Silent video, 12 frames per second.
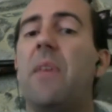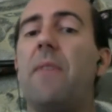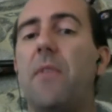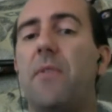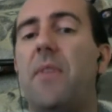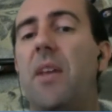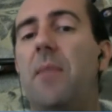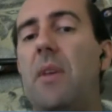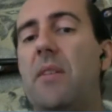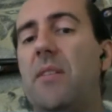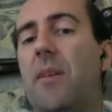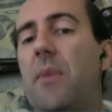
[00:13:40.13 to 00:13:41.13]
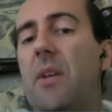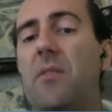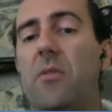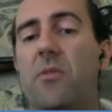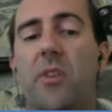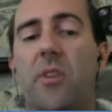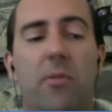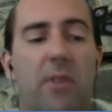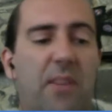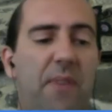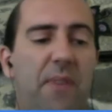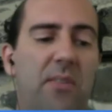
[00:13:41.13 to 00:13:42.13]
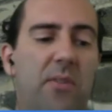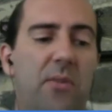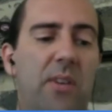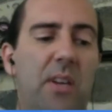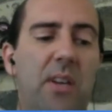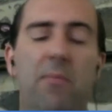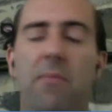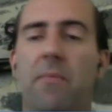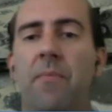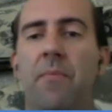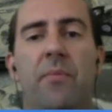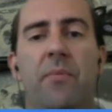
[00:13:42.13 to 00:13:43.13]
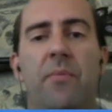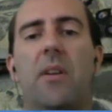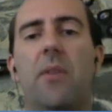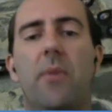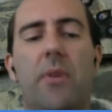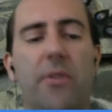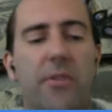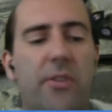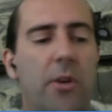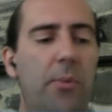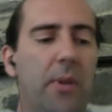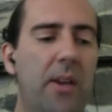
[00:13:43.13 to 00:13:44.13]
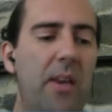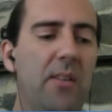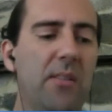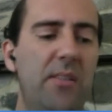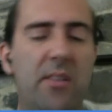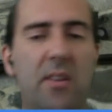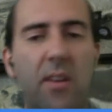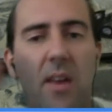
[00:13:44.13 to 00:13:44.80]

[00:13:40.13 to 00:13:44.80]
If your theme ends up being too slow, get a faster theme. Get rid of the slow plugins.